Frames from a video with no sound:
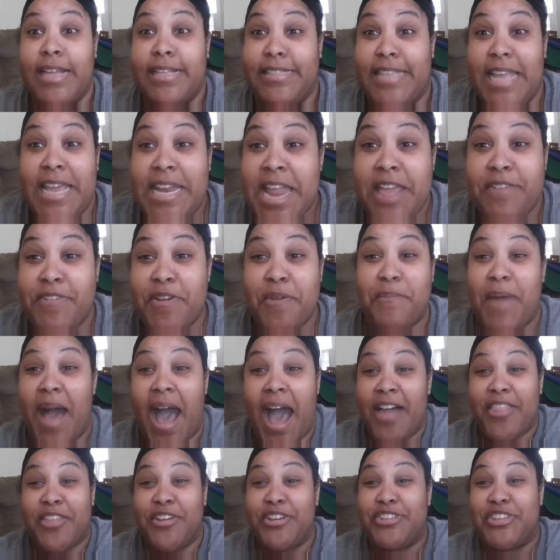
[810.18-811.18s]
Didn't even
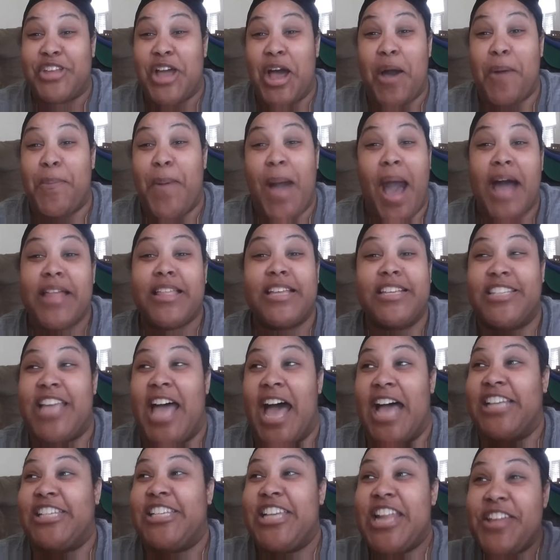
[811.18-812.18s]
bother to
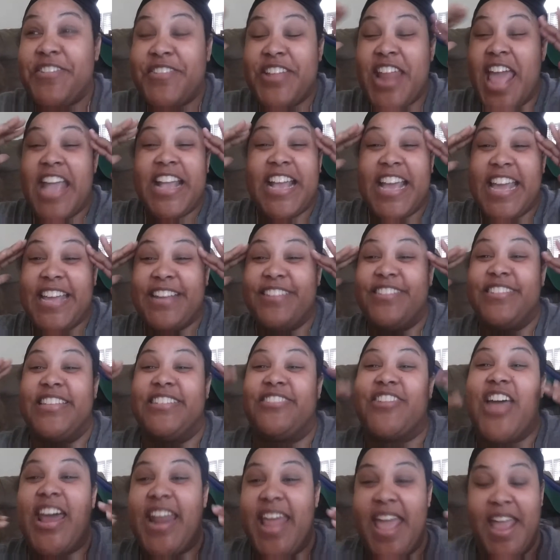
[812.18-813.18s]
apologize. She didn't even
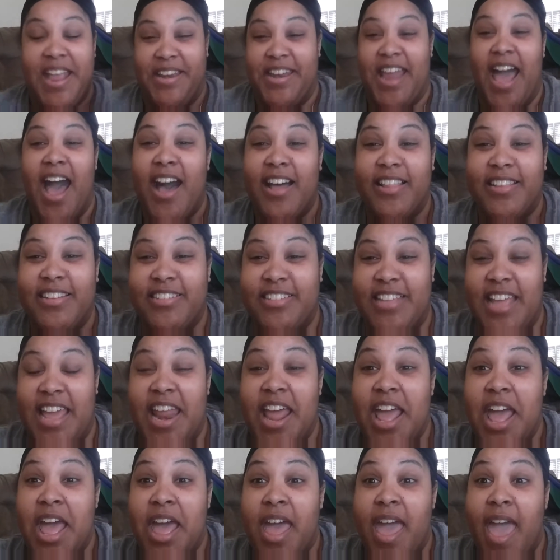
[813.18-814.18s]
try to acknowledge
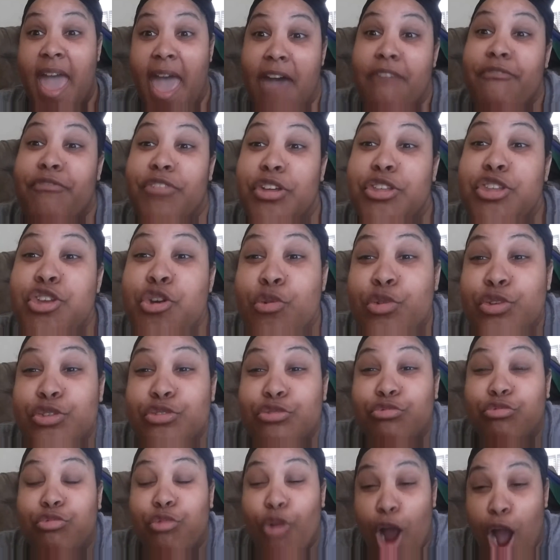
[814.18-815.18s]
that, heifer, you
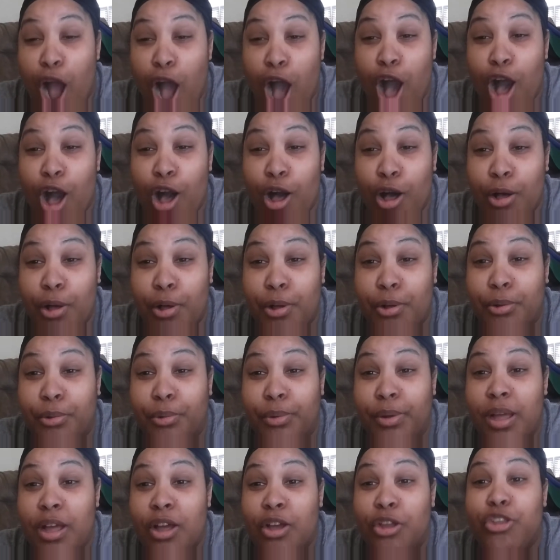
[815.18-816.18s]
was
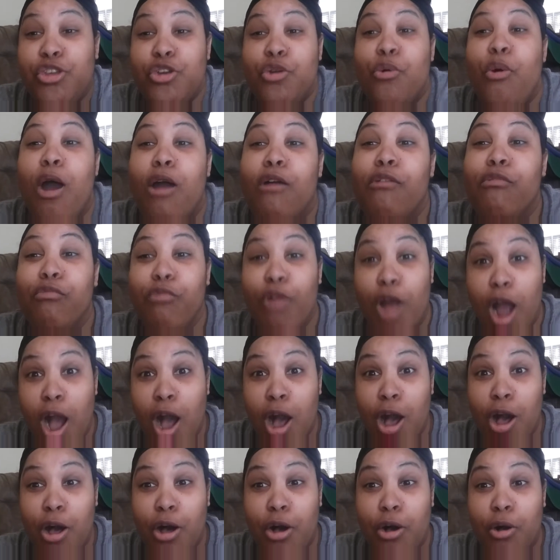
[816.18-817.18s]
wrong. You are
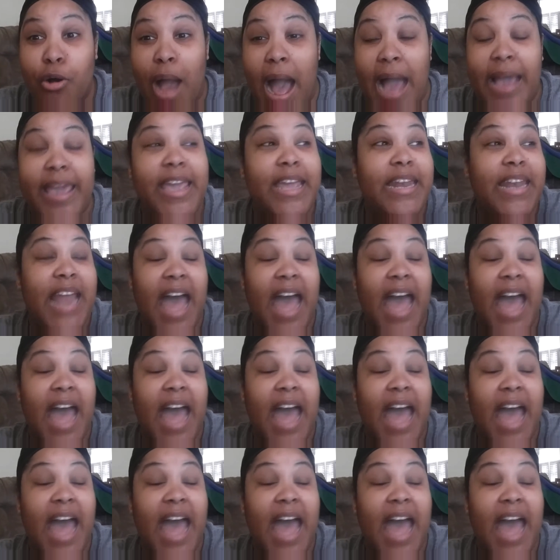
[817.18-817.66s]
wrong. I